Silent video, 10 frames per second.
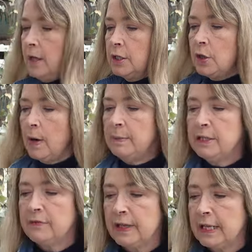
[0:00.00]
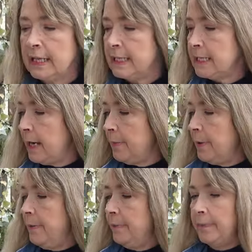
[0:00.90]
So I'm just filling these up.
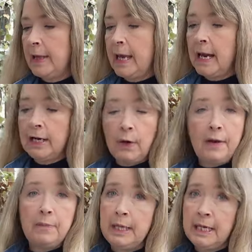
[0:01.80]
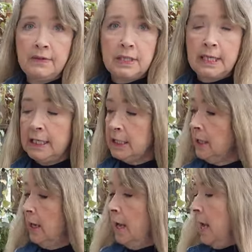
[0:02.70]
And I know I have plenty of seeds.